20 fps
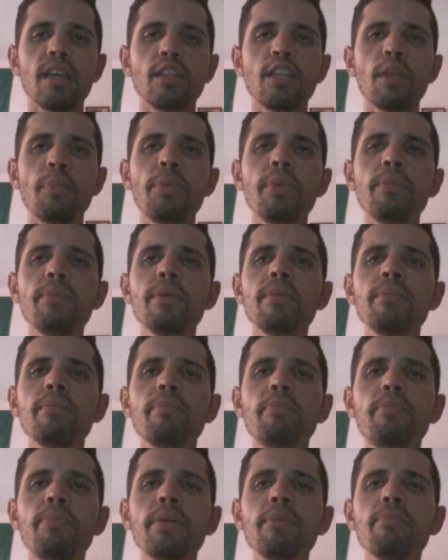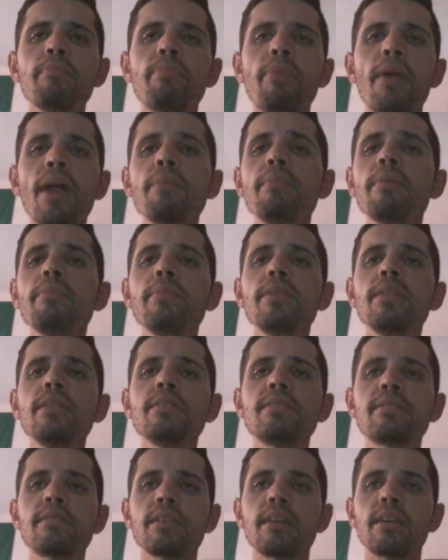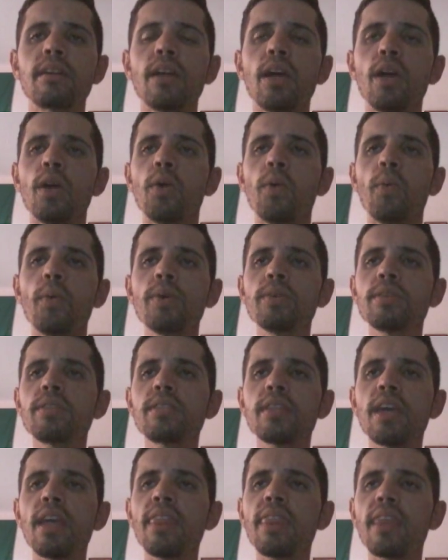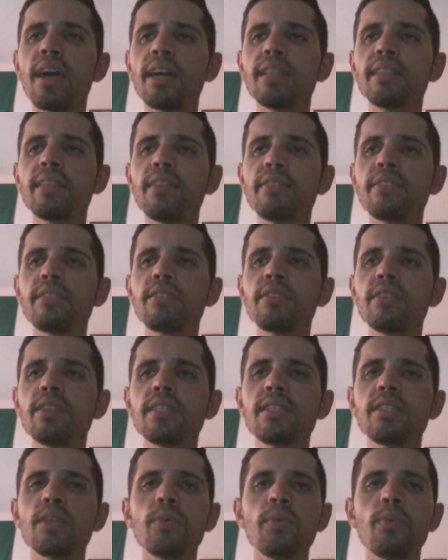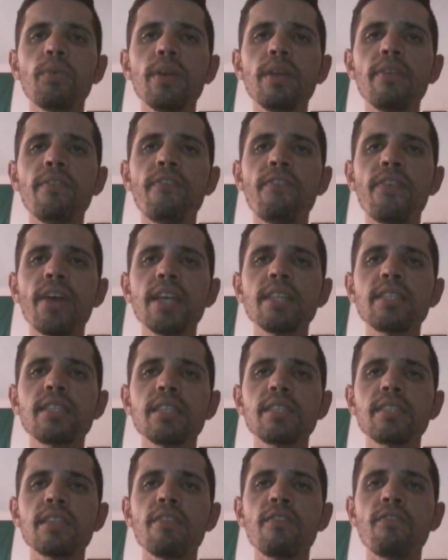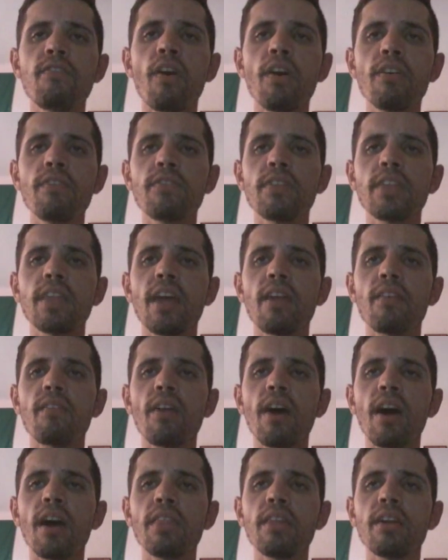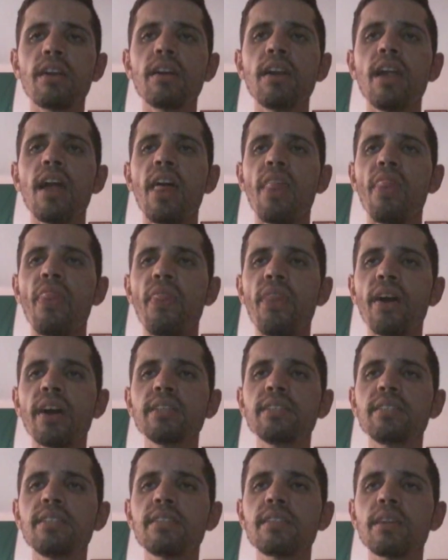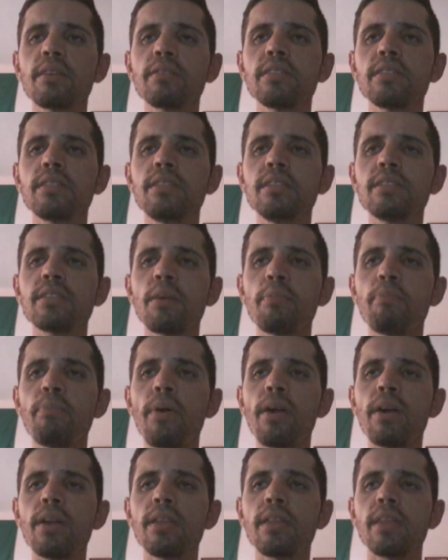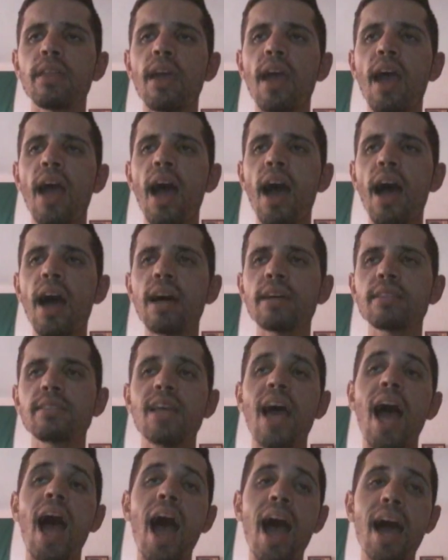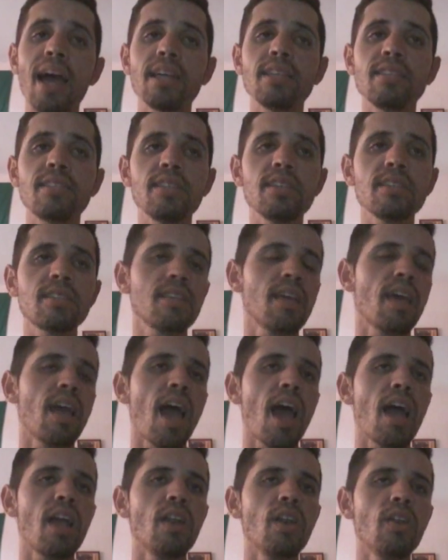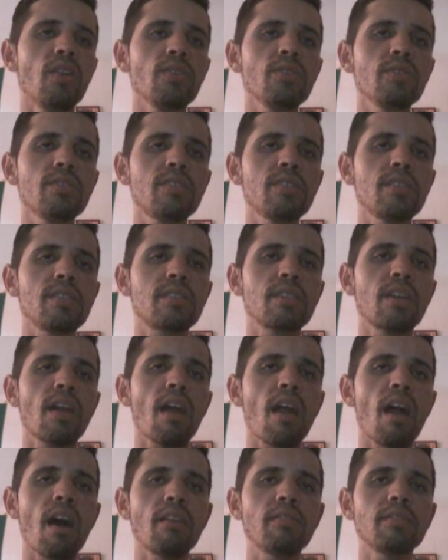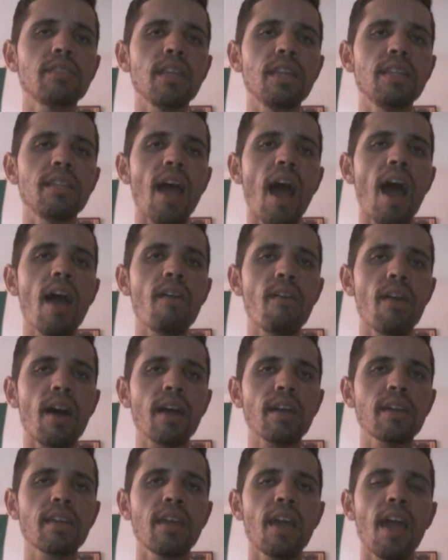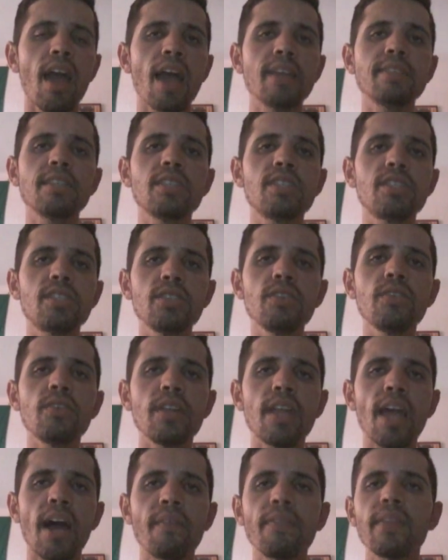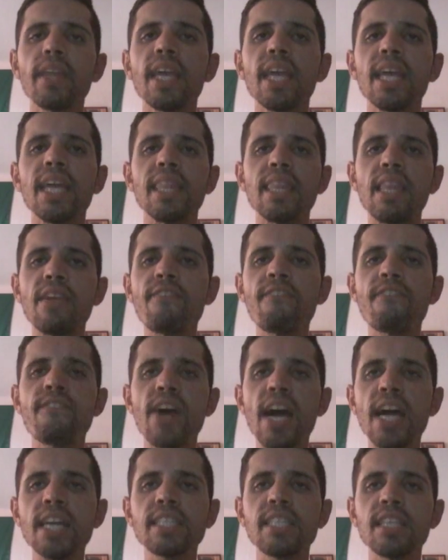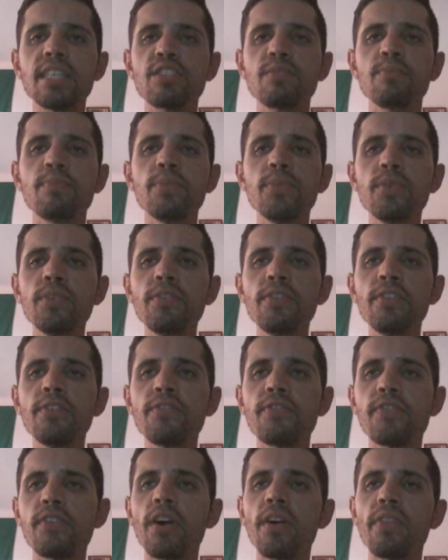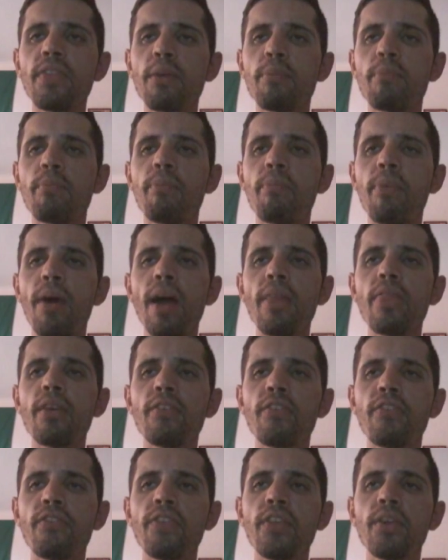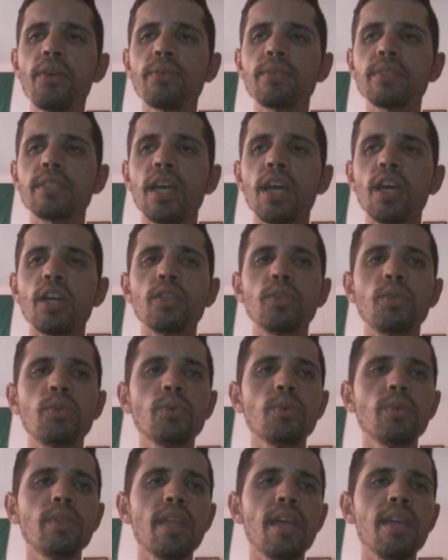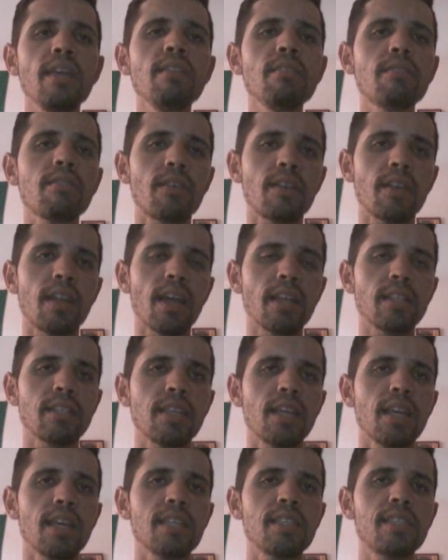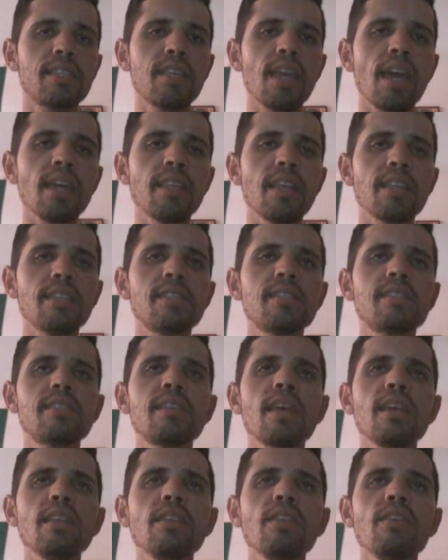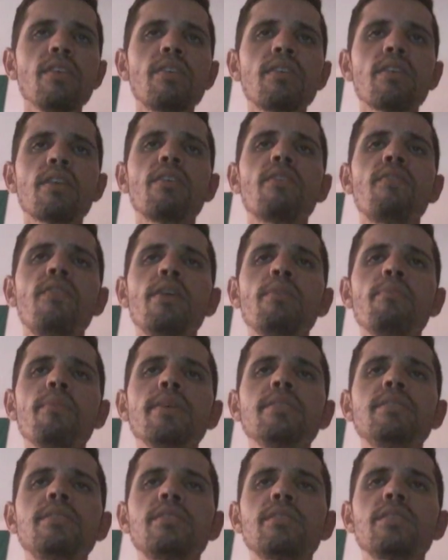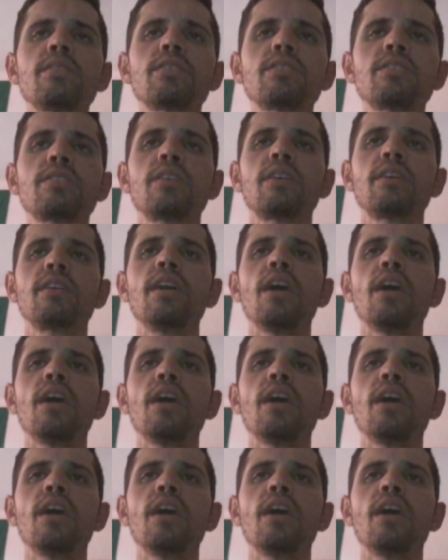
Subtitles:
The Prime Minister will say that the threat we face is evolving rather than disappearing as ISIS loses ground in Iraq and Syria. The fight is moving from the battlefield to the internet, said the senior government source.